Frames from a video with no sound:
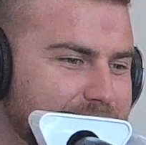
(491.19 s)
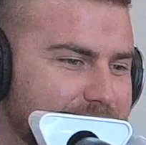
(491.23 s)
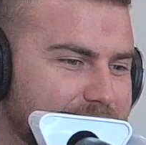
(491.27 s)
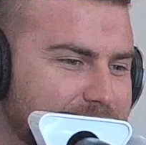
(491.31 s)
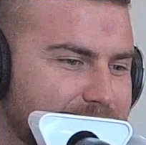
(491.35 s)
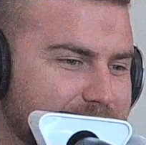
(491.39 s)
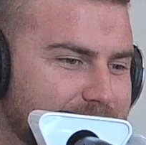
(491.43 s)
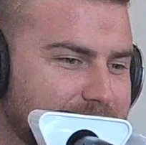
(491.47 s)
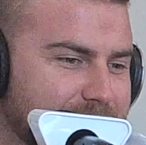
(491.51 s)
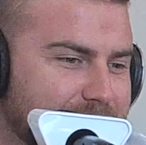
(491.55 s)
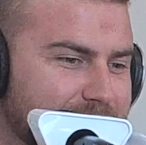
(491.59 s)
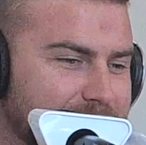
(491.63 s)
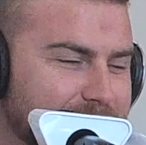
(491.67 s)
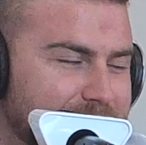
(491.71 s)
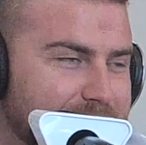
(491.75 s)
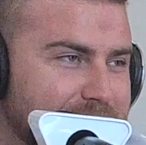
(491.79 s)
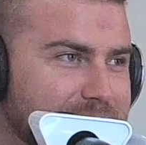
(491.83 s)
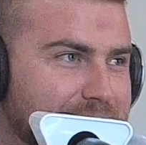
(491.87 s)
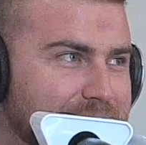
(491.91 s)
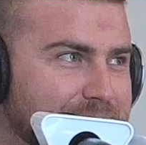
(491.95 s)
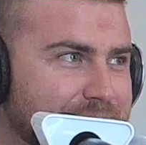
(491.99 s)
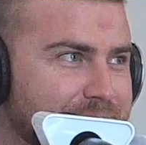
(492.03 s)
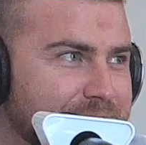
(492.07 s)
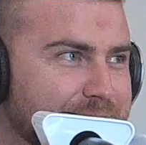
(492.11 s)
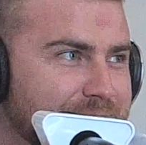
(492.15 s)
year. Go
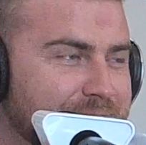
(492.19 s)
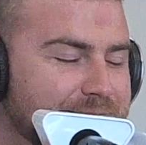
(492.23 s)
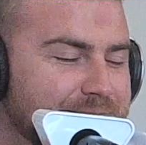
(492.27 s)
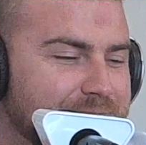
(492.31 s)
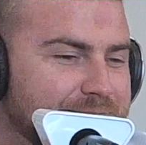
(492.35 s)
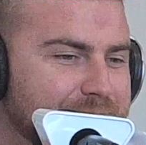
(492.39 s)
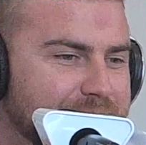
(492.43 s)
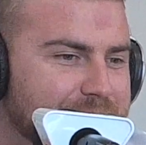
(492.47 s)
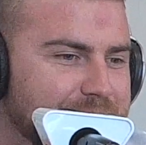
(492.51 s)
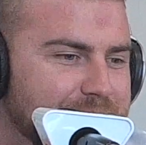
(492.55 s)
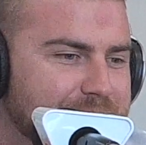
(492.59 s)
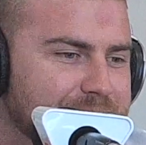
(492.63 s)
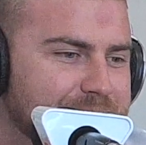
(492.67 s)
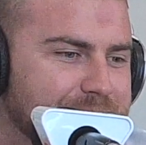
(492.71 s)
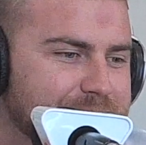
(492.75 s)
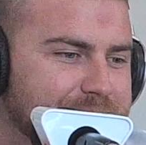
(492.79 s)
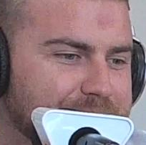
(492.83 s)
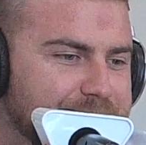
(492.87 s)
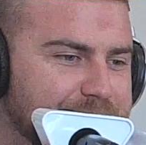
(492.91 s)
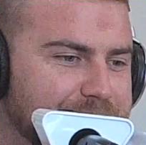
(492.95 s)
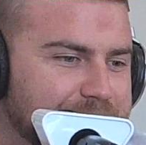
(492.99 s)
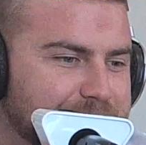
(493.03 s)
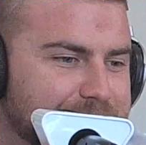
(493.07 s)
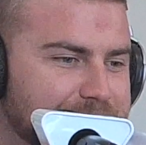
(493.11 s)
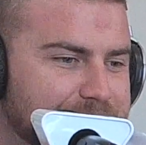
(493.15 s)
back a few episodes.
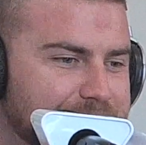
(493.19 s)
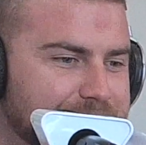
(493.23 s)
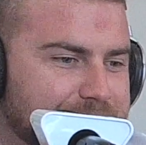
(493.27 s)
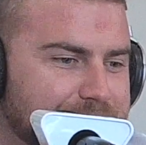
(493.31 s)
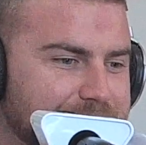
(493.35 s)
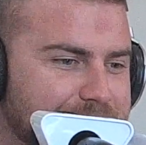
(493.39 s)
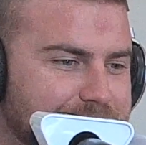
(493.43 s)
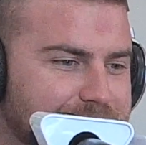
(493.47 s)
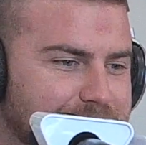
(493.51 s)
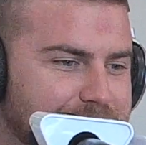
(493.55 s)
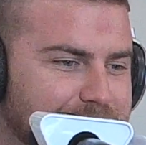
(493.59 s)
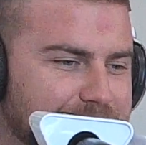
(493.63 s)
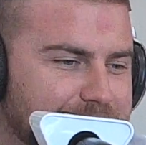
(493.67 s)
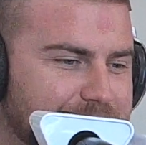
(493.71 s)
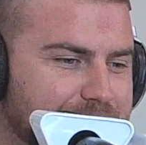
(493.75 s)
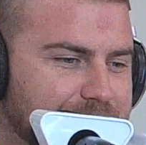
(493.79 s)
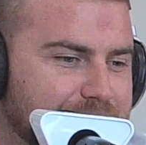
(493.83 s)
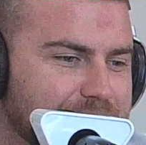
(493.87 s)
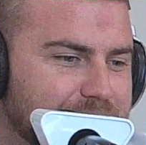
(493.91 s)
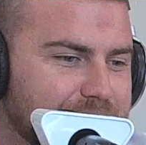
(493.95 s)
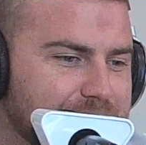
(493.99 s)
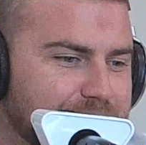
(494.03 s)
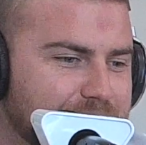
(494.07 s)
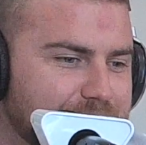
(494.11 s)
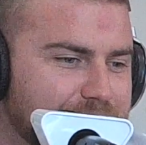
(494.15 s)
You can listen to what
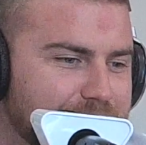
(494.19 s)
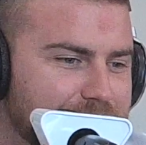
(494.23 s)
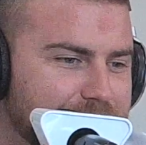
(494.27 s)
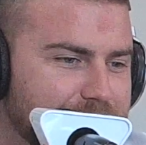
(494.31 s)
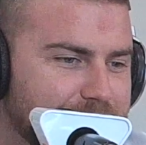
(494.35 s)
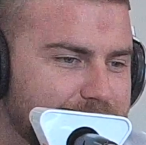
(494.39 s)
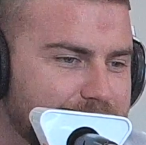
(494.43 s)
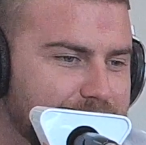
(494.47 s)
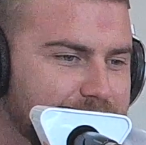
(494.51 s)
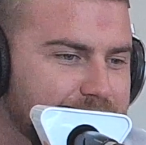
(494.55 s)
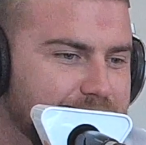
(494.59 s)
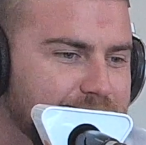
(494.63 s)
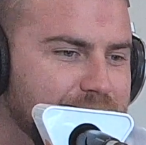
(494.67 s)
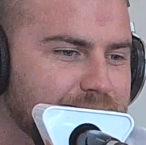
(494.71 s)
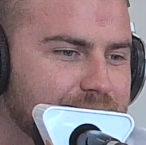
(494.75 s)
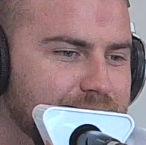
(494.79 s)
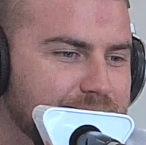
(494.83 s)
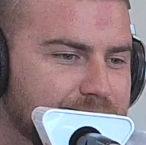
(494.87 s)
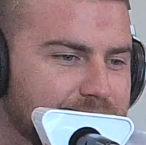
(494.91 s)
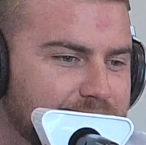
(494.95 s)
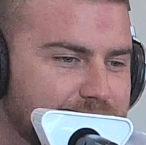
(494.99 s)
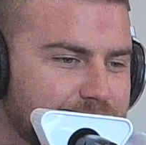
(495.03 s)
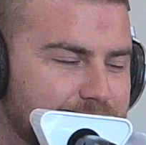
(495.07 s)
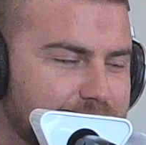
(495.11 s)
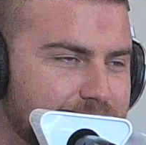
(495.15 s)
changes this year,
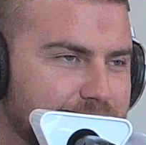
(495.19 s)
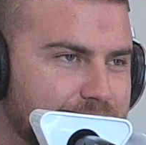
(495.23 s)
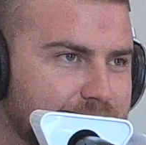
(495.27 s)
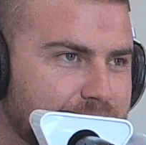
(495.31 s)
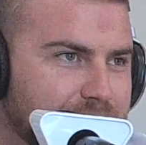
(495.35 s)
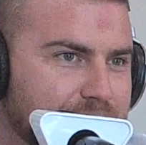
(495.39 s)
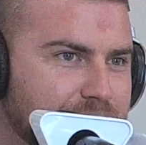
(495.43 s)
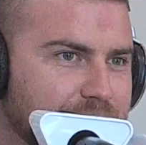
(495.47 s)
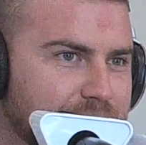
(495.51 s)
like meals and